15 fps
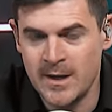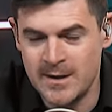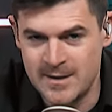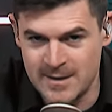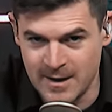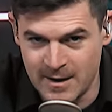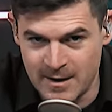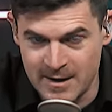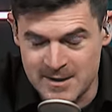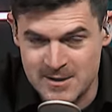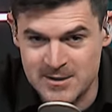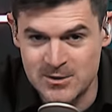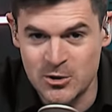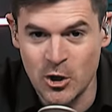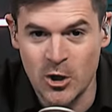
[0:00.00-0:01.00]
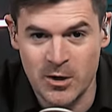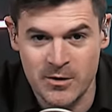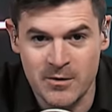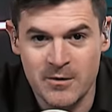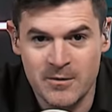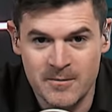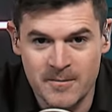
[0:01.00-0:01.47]
had done as
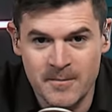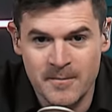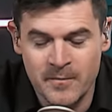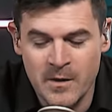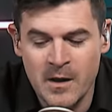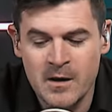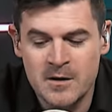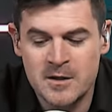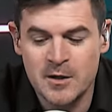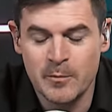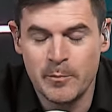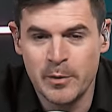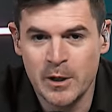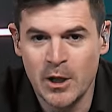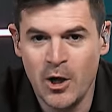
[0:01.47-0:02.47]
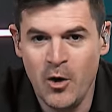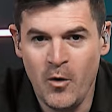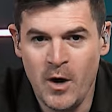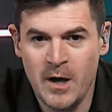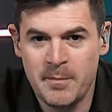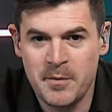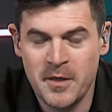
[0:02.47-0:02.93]
daughter to
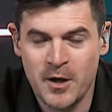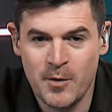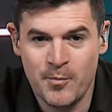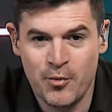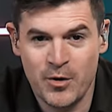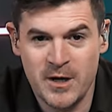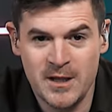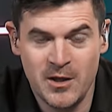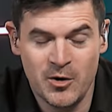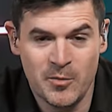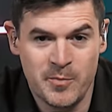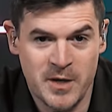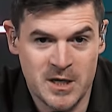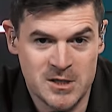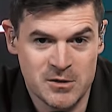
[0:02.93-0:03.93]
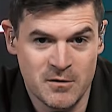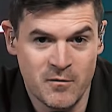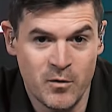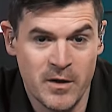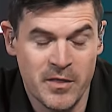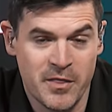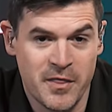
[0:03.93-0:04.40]
blow up their pretty little picture
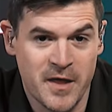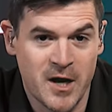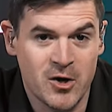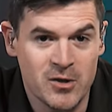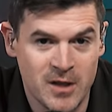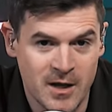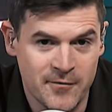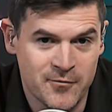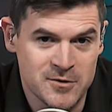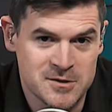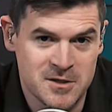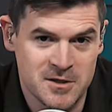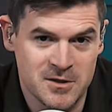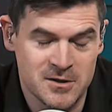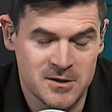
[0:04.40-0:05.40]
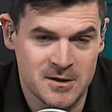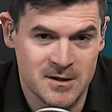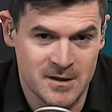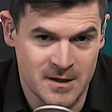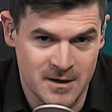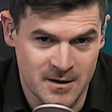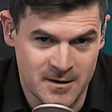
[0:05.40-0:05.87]
of what their life was going to
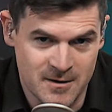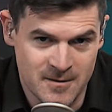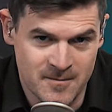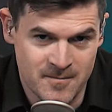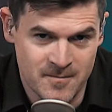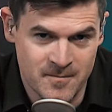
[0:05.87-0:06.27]
look like.